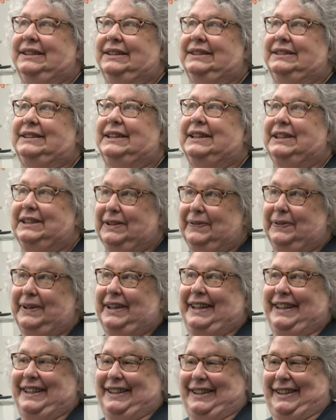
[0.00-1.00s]

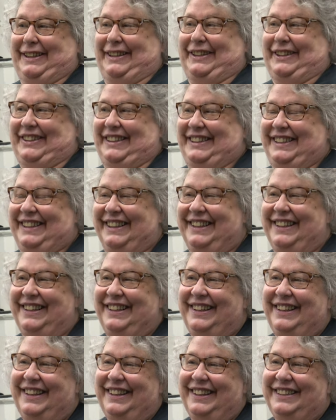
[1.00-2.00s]
significantly good
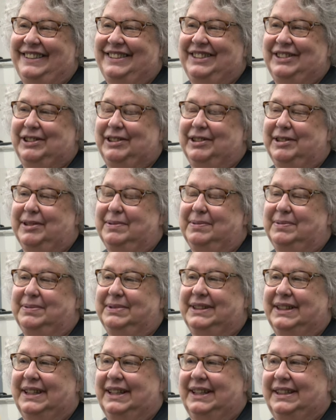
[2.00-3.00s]
in
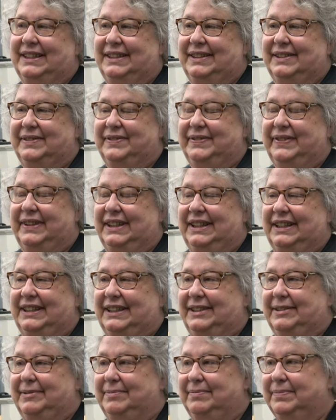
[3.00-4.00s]
terms of
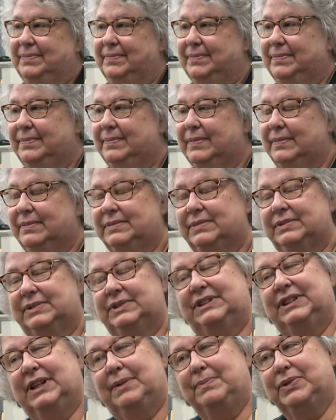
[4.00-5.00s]
um,
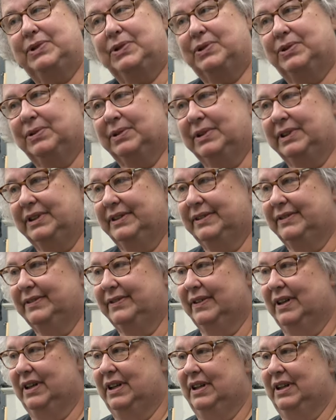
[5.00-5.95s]
some sort of